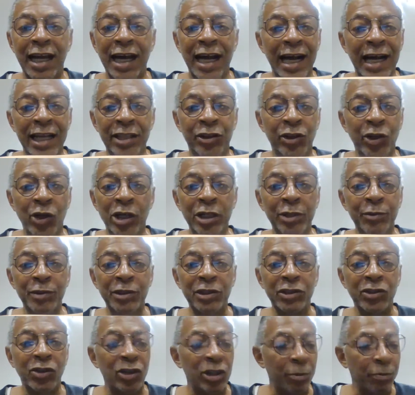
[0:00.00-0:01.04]
I thought it
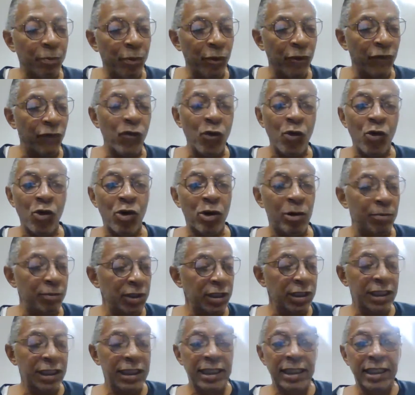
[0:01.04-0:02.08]
was going to
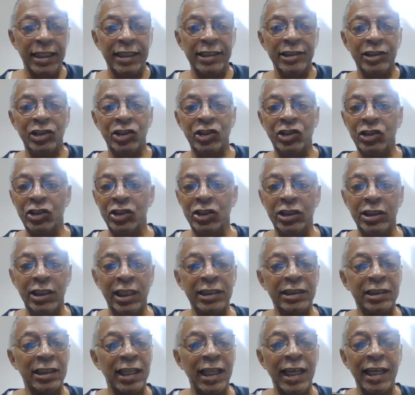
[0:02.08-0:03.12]
perform
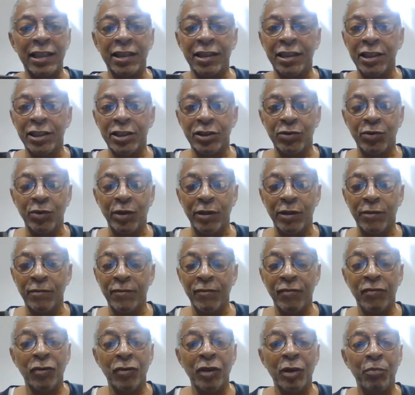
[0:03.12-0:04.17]
just like this one.
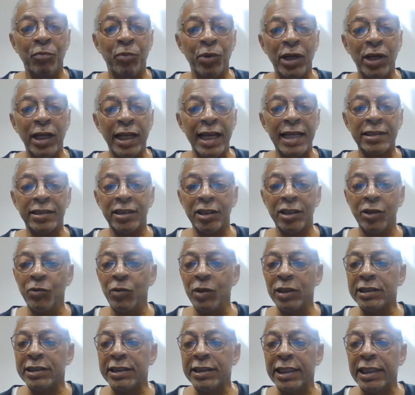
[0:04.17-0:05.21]
But as
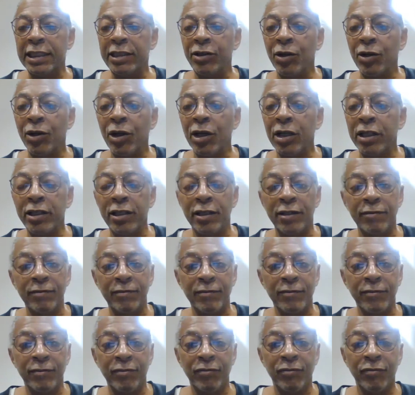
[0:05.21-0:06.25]
someone said earlier,
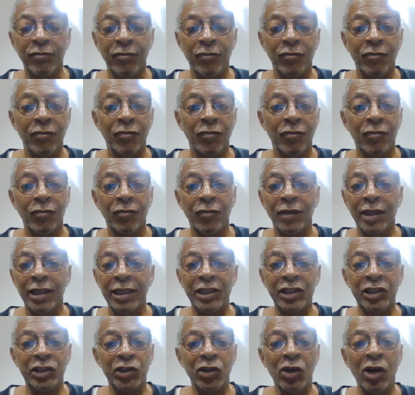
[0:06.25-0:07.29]

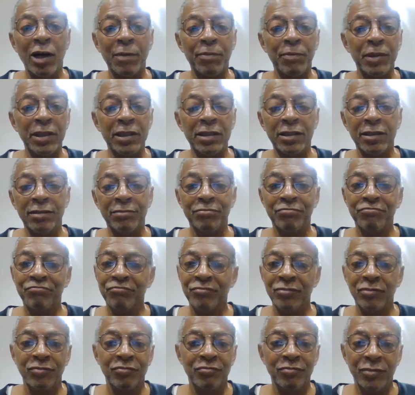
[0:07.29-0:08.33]
sharpness,
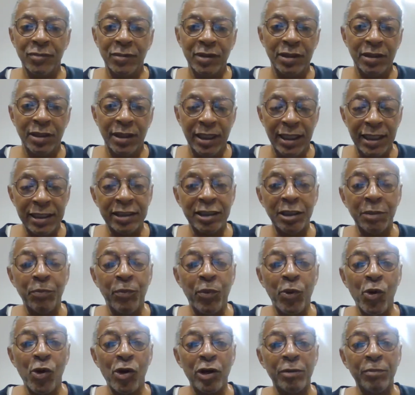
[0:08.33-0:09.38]
it's
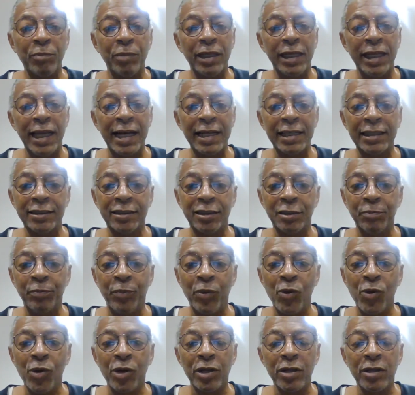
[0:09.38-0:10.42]
important, but not as
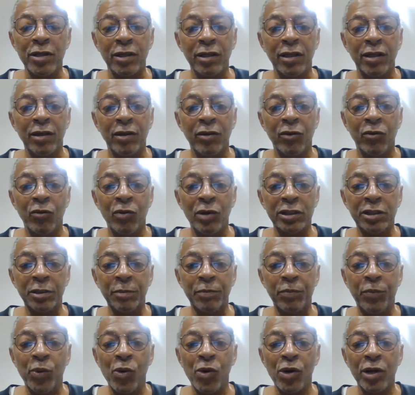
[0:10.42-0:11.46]
important. What's
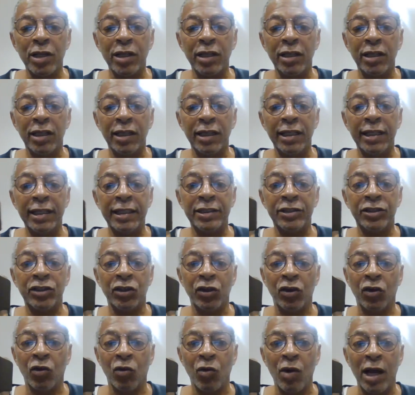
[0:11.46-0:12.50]
important is the
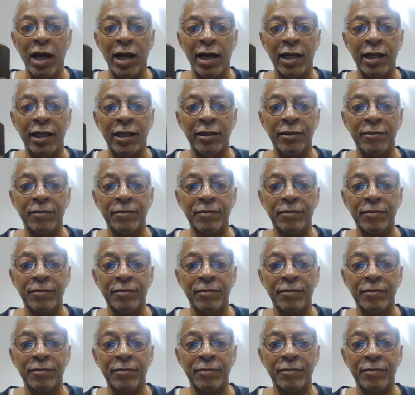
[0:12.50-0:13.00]
grind.